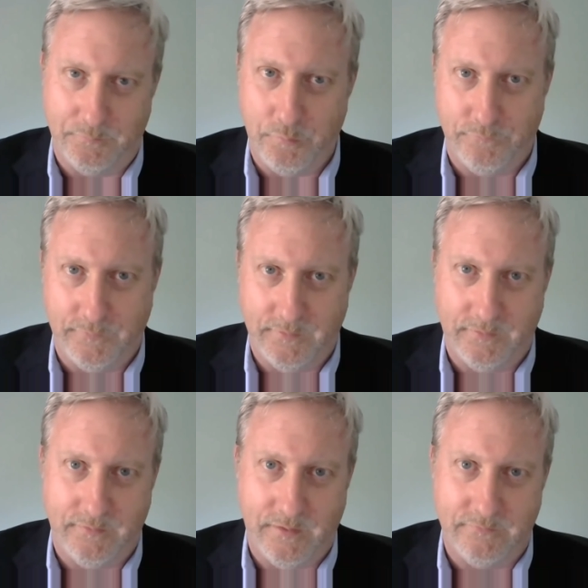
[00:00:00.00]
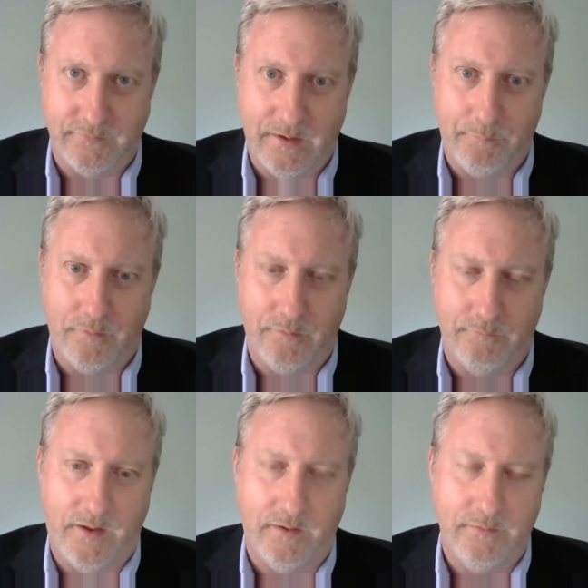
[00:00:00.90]
a perfect example of
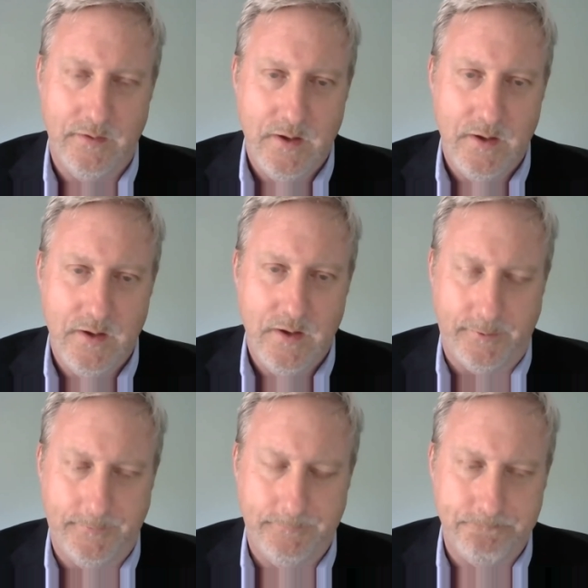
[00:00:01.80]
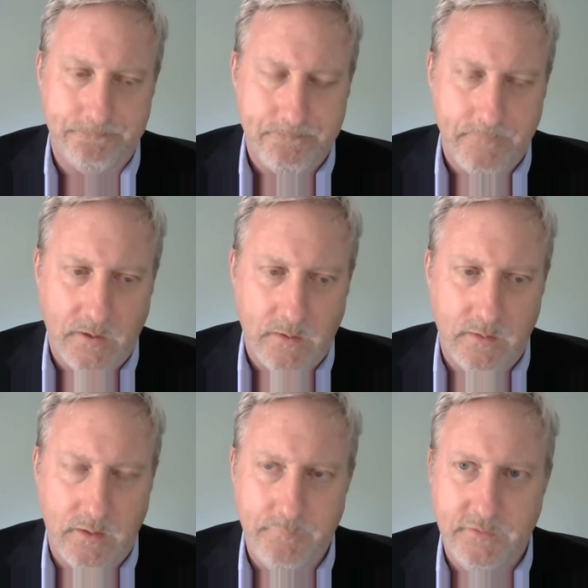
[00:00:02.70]
that.
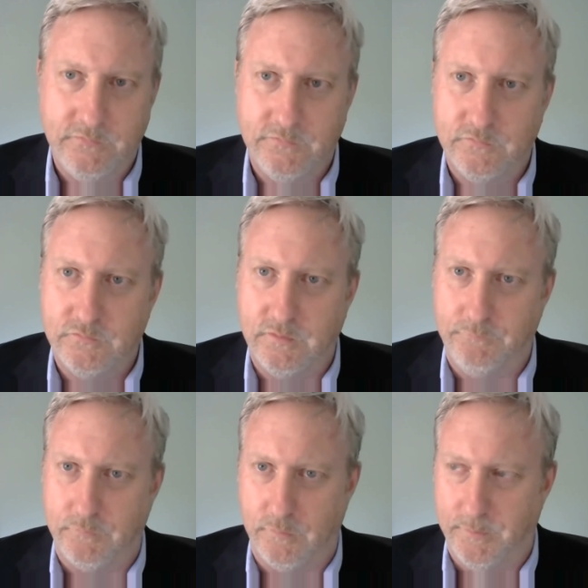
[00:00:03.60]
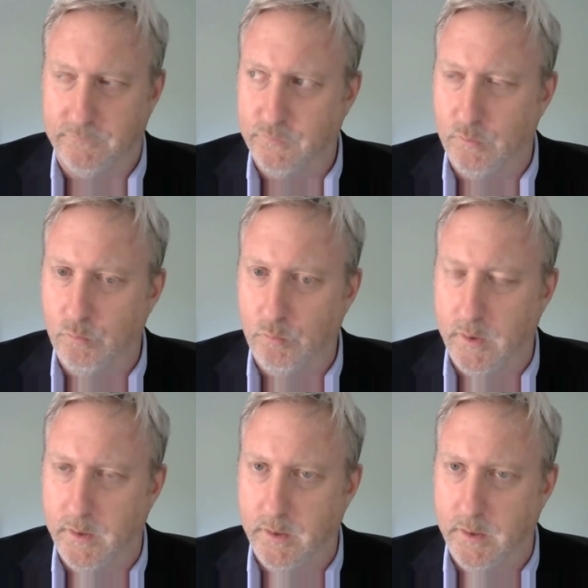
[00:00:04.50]
Let me shift a little bit. So